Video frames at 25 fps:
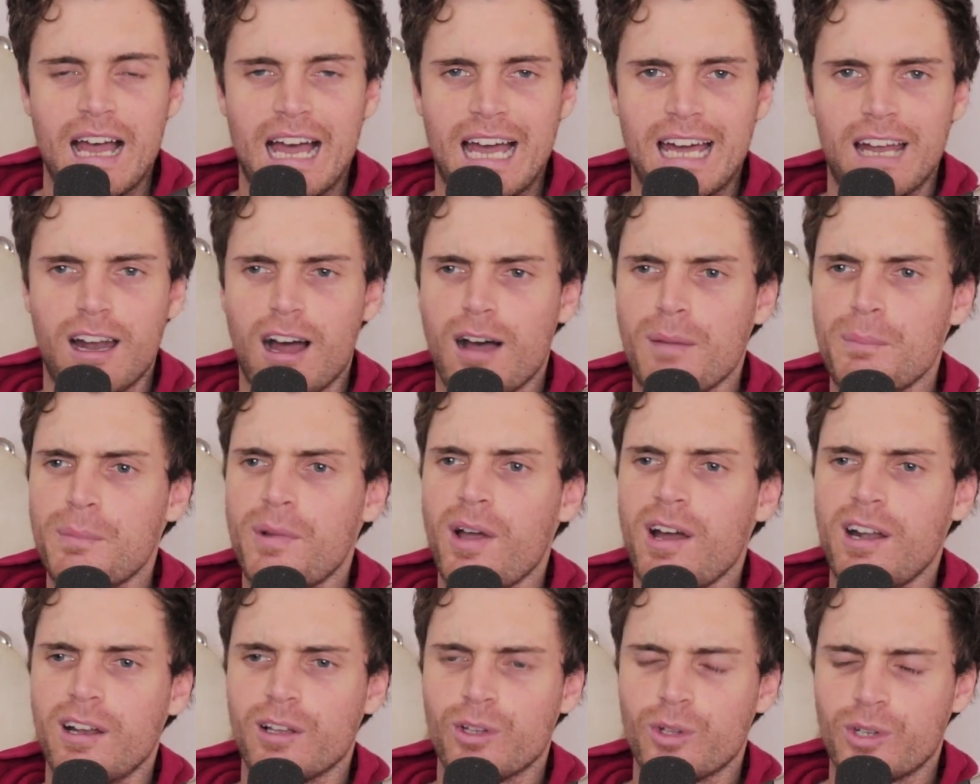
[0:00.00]
And I'm
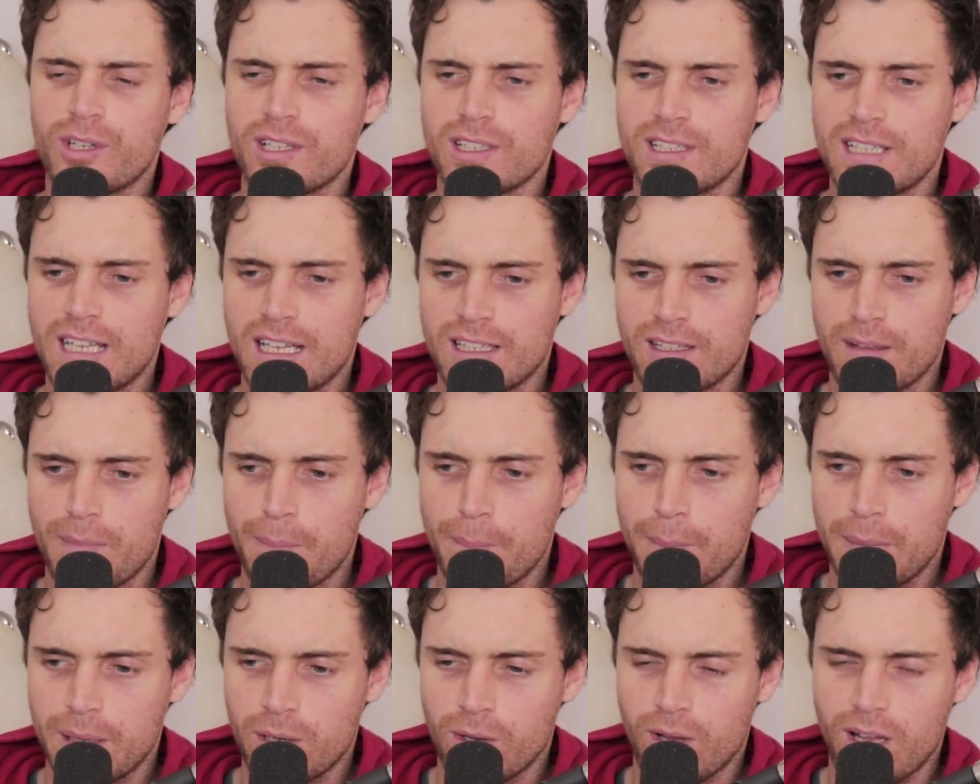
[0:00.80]
kind of looking down the
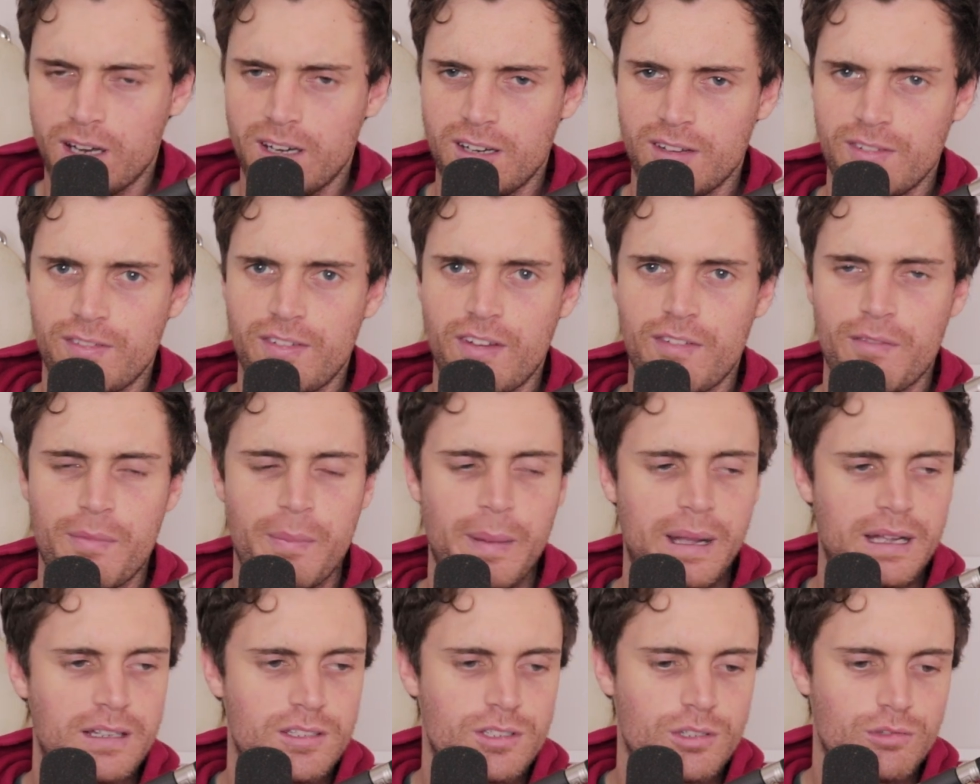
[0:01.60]
middle. I don't know if you've ever
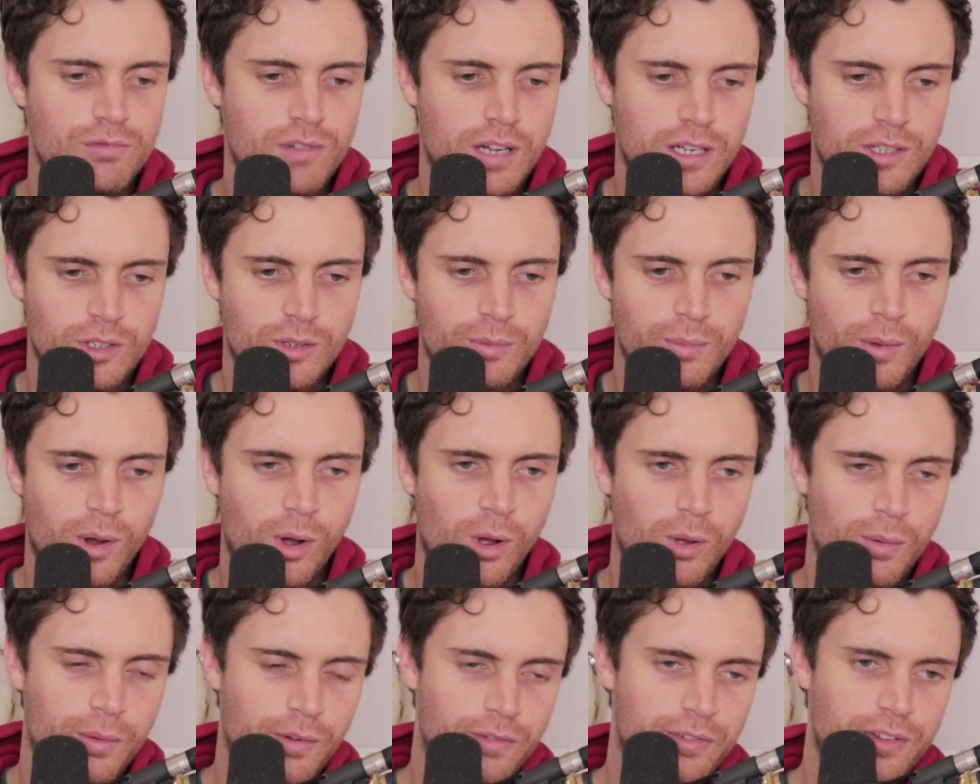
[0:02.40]
been to Rundle
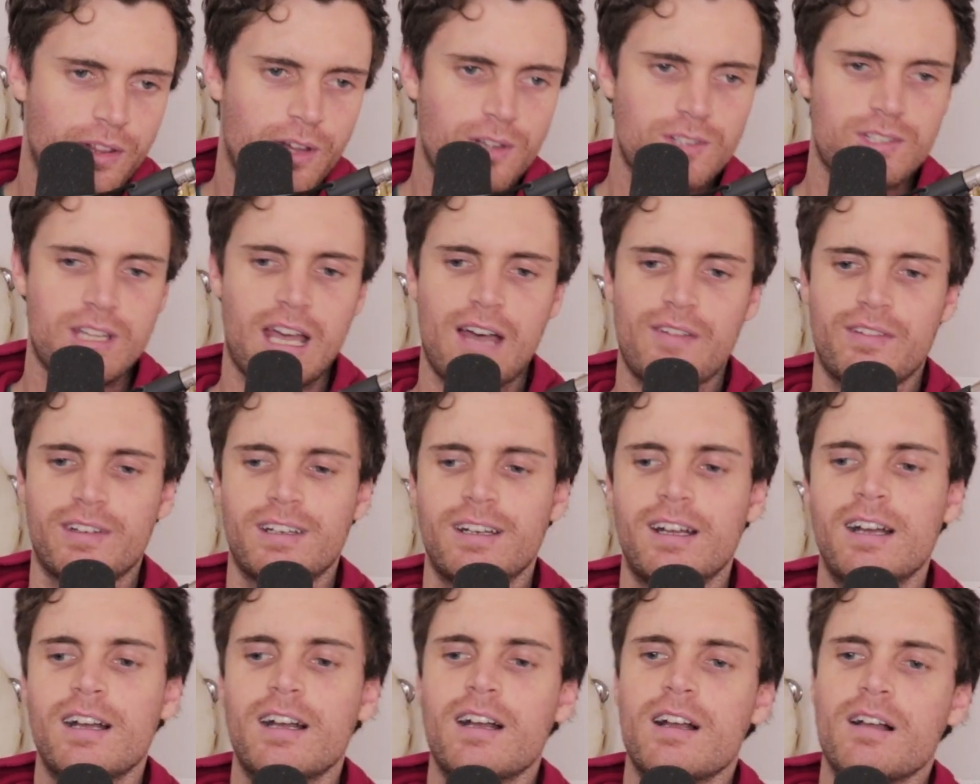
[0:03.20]
Mall, but for those who
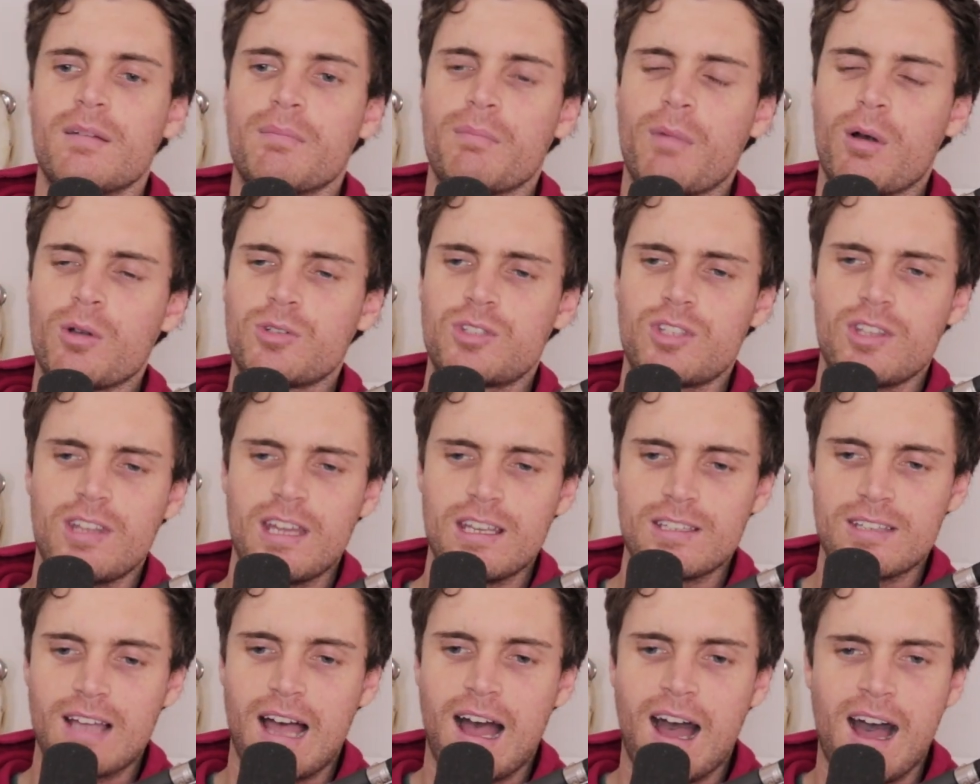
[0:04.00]
haven't, most of
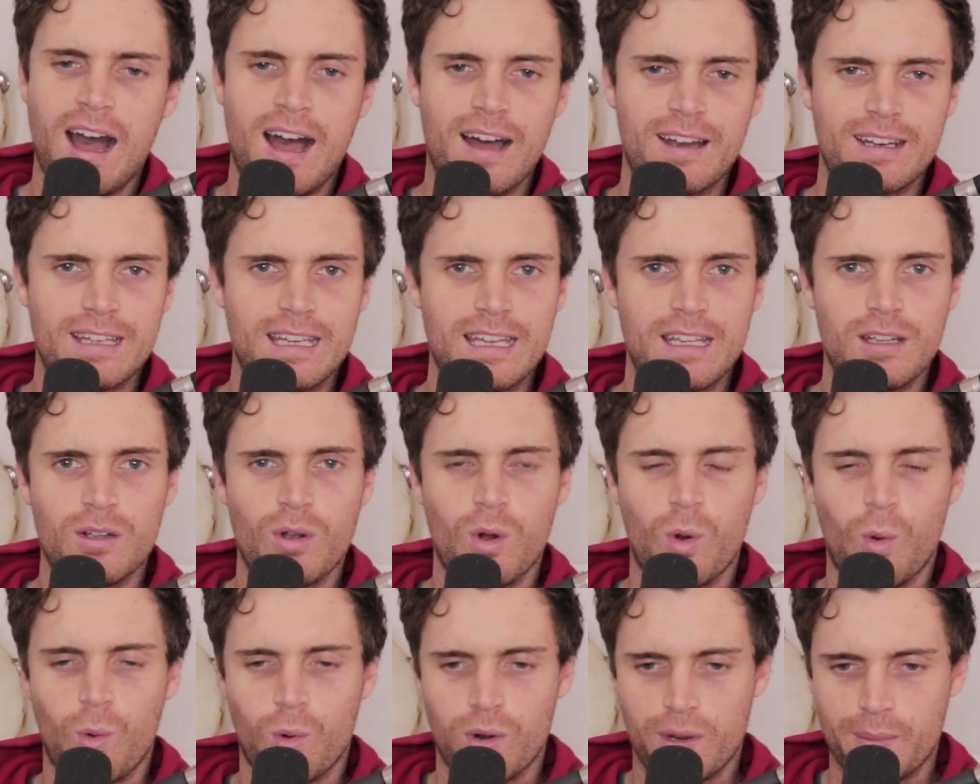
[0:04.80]
these arty
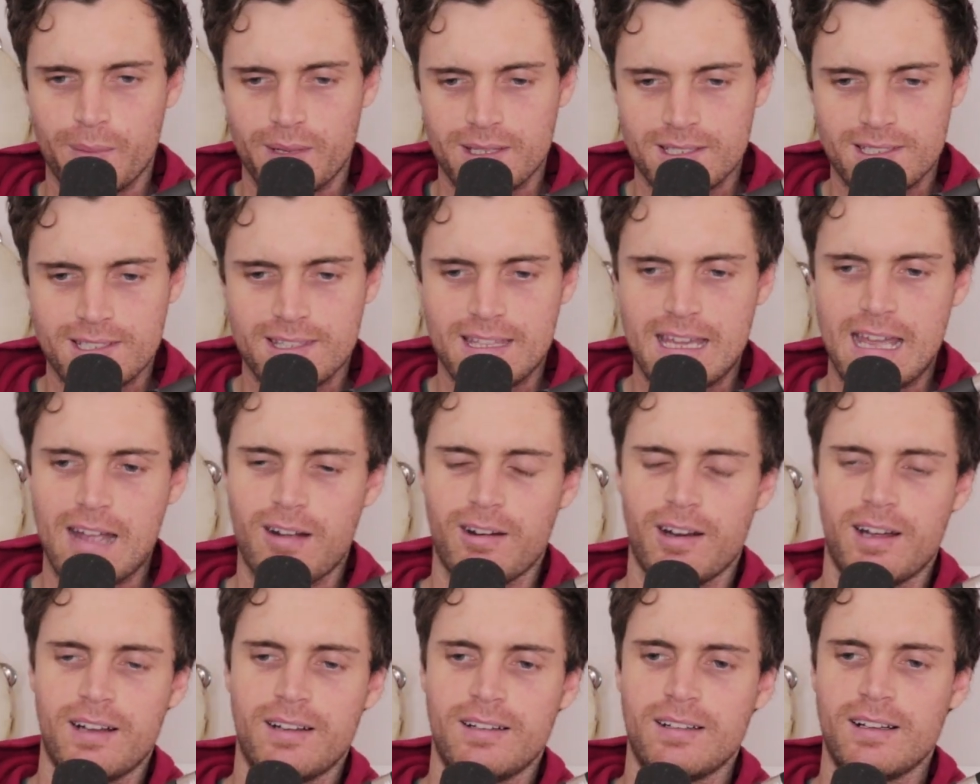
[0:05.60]
ornaments
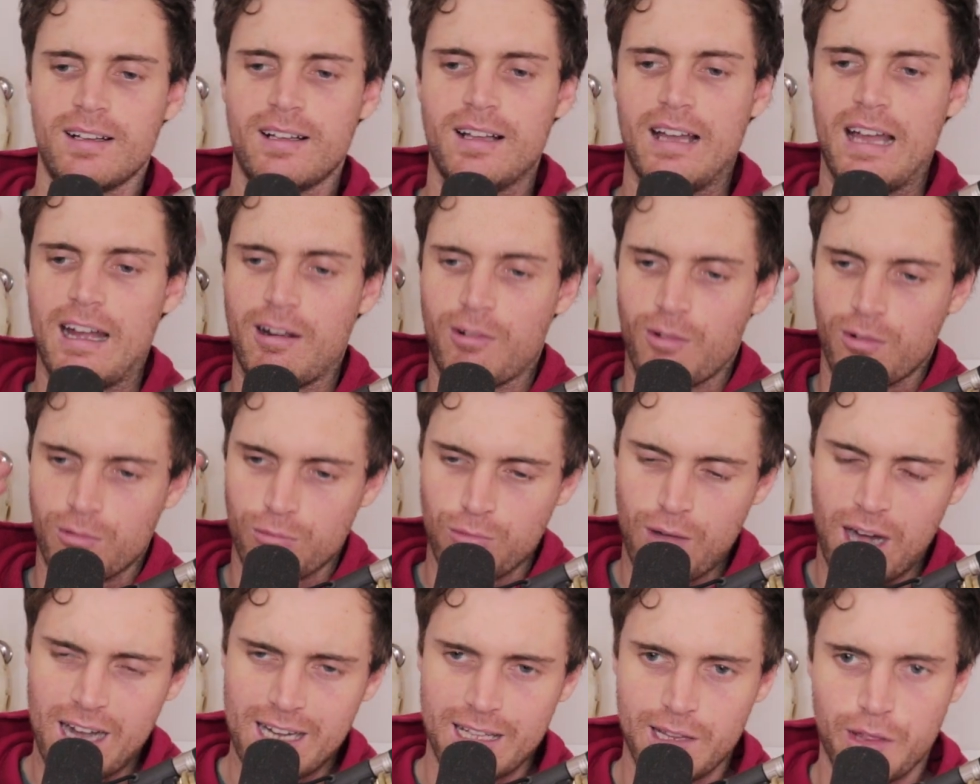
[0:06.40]
there are
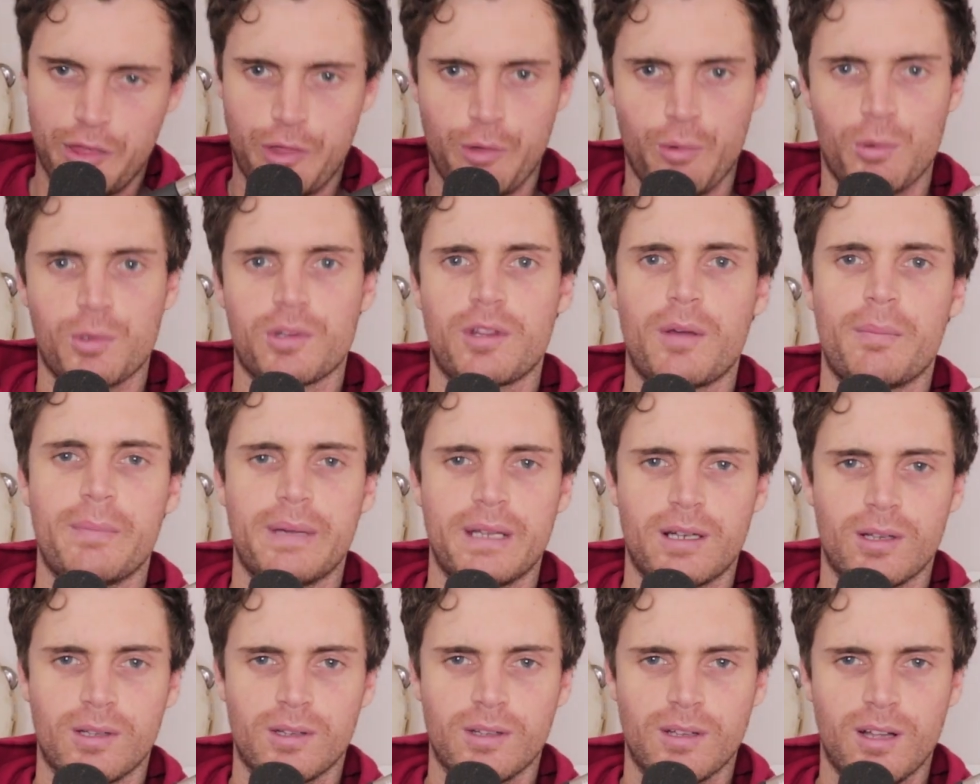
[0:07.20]
running through the
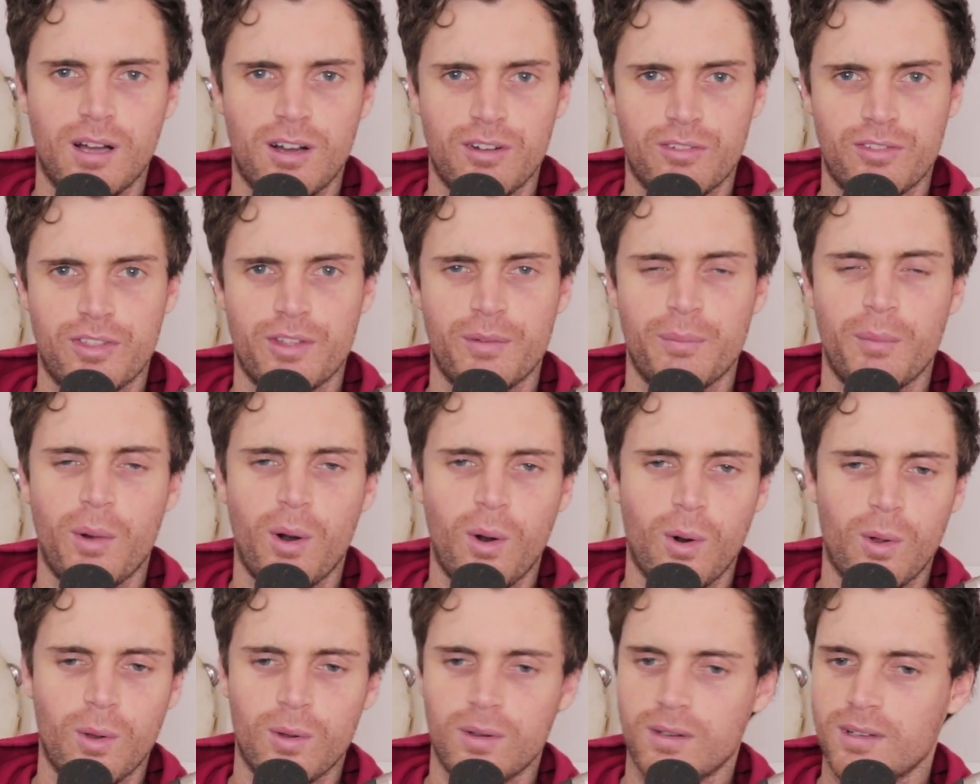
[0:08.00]
middle of the
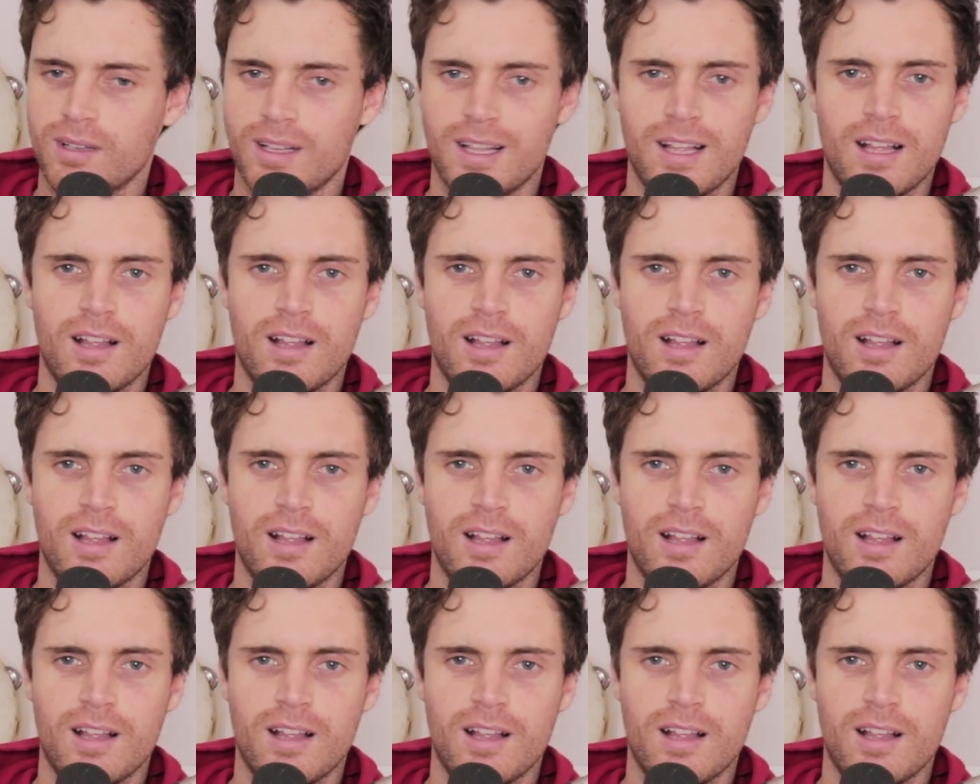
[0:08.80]
mall.